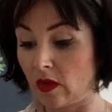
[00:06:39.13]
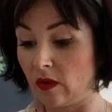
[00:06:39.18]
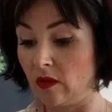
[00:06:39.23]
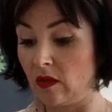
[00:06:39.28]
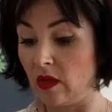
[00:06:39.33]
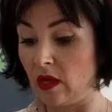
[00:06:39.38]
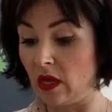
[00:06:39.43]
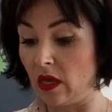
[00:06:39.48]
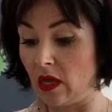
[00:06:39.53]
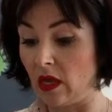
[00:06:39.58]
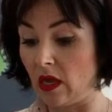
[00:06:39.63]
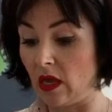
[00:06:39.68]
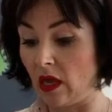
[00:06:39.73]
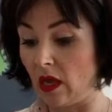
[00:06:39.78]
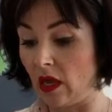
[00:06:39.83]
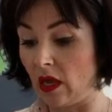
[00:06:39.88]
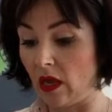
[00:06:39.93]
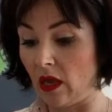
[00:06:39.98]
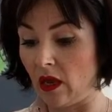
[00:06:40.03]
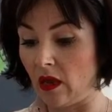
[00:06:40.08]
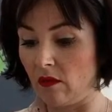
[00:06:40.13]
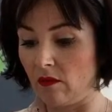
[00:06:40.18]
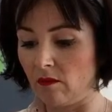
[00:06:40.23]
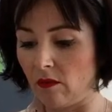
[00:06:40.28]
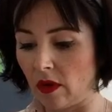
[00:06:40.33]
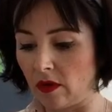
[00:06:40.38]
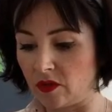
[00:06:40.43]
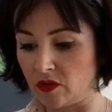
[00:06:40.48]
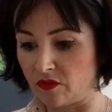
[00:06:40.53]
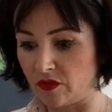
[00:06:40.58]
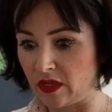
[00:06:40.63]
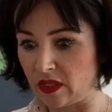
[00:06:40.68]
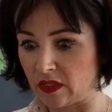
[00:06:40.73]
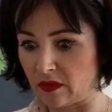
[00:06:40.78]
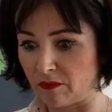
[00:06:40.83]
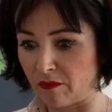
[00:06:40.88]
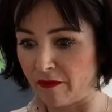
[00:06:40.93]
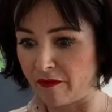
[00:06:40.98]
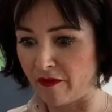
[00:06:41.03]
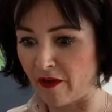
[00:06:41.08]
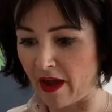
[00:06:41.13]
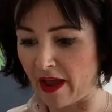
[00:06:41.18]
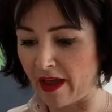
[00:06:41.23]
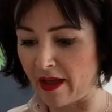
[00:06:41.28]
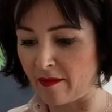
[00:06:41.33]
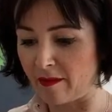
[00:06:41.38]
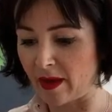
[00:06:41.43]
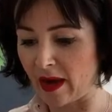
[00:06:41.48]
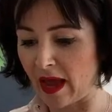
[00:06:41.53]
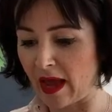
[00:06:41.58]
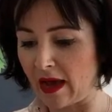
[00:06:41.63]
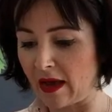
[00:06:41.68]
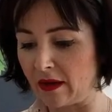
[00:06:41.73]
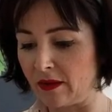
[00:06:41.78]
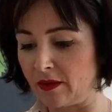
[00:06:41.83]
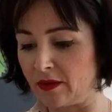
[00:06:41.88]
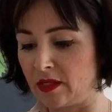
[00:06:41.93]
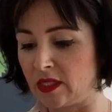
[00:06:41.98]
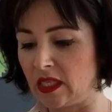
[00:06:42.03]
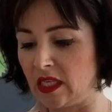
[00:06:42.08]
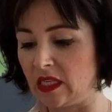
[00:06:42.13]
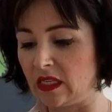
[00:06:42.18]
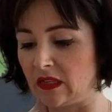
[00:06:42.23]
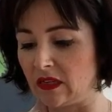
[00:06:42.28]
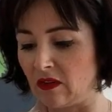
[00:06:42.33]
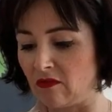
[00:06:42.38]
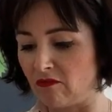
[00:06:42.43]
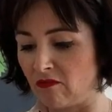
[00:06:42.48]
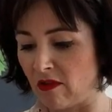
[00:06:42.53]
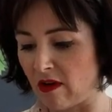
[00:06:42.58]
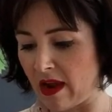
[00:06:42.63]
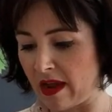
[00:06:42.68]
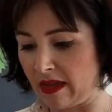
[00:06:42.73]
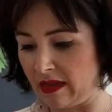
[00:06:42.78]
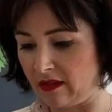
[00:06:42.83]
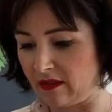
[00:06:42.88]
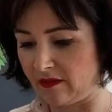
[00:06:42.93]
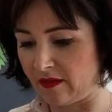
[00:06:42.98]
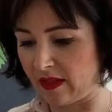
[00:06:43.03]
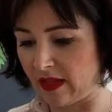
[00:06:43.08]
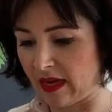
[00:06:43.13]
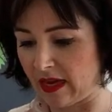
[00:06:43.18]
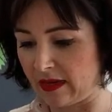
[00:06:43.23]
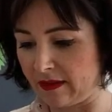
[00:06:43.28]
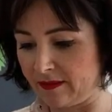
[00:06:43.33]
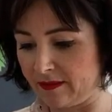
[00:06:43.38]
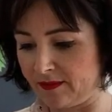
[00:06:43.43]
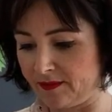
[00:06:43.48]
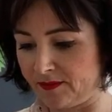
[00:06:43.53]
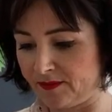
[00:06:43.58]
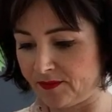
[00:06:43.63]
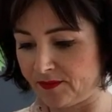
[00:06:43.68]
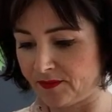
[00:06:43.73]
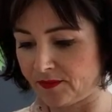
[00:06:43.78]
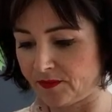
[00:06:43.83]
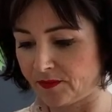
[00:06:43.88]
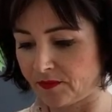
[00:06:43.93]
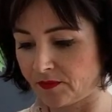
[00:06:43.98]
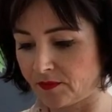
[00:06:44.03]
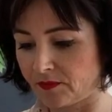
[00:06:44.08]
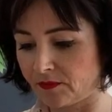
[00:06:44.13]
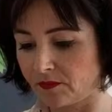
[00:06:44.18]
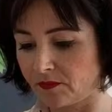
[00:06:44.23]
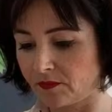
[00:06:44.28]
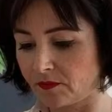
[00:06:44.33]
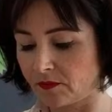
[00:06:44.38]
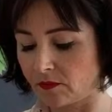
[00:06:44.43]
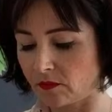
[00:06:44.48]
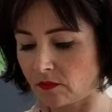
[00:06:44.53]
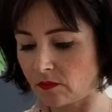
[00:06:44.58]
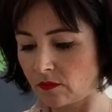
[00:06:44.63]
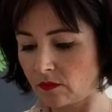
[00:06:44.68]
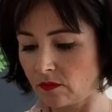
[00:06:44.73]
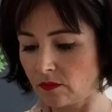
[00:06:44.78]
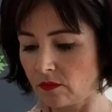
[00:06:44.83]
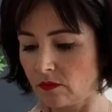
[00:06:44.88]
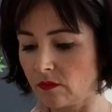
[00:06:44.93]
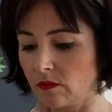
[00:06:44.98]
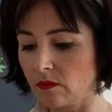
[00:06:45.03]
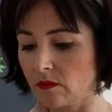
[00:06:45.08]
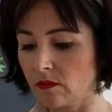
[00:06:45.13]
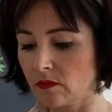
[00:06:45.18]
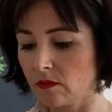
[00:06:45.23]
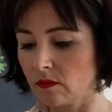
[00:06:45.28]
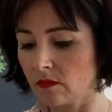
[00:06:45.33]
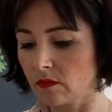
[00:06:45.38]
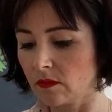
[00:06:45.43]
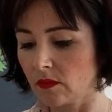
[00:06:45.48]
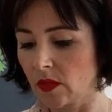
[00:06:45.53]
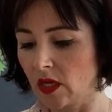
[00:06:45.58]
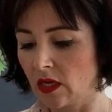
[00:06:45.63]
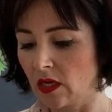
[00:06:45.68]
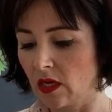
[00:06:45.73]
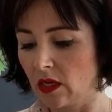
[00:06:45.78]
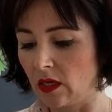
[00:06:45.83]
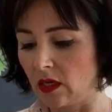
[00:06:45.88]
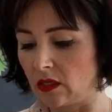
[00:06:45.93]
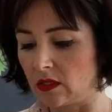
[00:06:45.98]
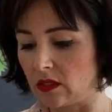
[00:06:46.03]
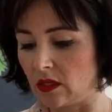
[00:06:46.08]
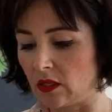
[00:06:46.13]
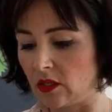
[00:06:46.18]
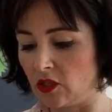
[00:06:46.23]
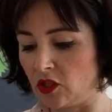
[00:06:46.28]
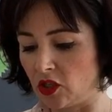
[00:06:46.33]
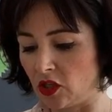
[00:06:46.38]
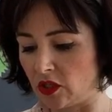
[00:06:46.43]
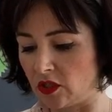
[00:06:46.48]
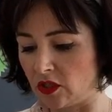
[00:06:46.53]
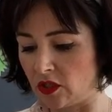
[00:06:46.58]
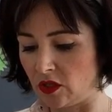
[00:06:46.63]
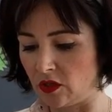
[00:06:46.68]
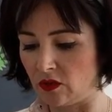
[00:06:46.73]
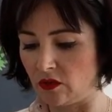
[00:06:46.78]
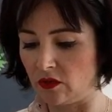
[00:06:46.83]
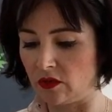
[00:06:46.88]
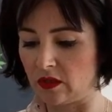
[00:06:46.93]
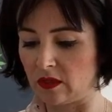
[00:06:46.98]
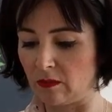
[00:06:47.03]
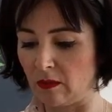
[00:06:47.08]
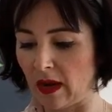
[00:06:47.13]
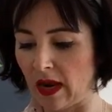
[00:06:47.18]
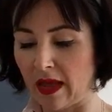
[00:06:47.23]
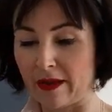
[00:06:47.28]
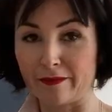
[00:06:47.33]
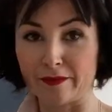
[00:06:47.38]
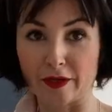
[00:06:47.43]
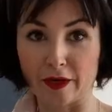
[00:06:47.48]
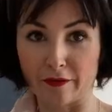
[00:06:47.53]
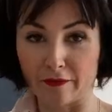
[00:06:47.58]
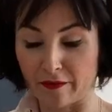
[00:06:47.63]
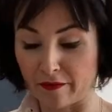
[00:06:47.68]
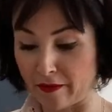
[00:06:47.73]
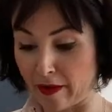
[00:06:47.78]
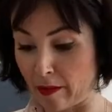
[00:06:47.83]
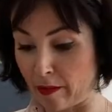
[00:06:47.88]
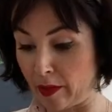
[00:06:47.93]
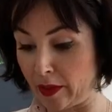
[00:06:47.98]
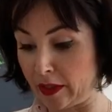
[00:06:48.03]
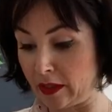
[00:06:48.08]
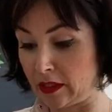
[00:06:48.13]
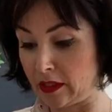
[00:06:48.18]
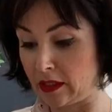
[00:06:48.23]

the most recent Freya blouse. It's great for that. So you can just use some leftover fabric.